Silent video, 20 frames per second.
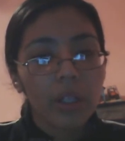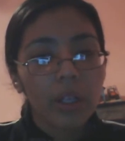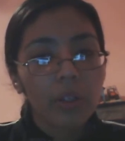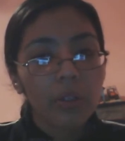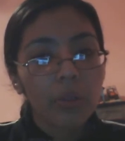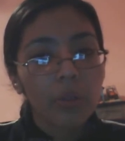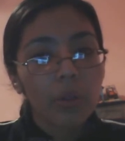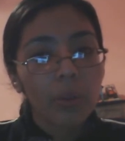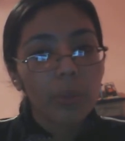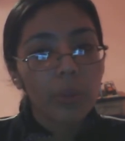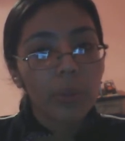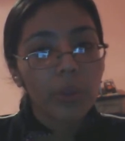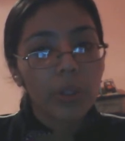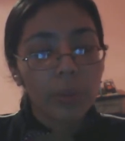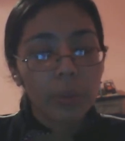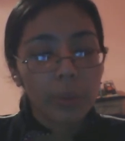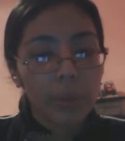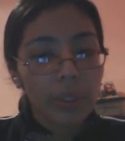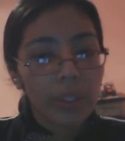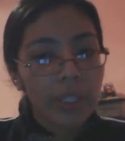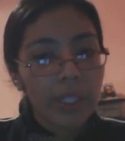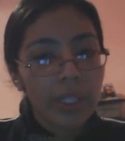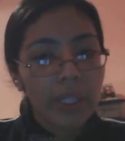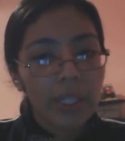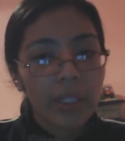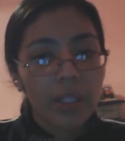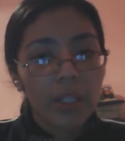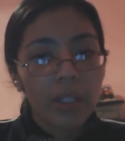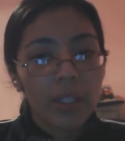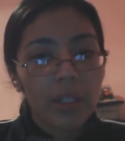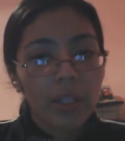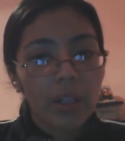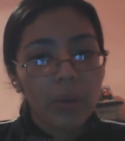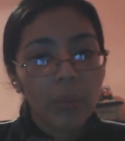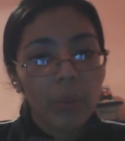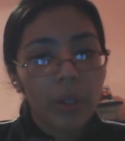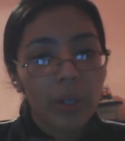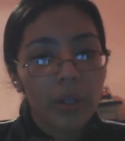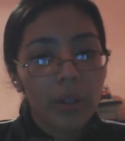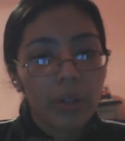global community
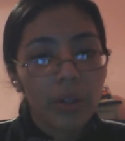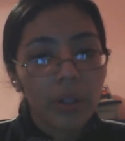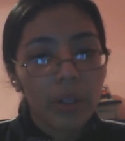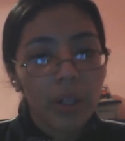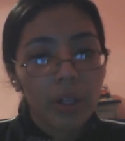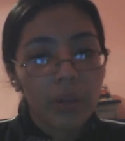where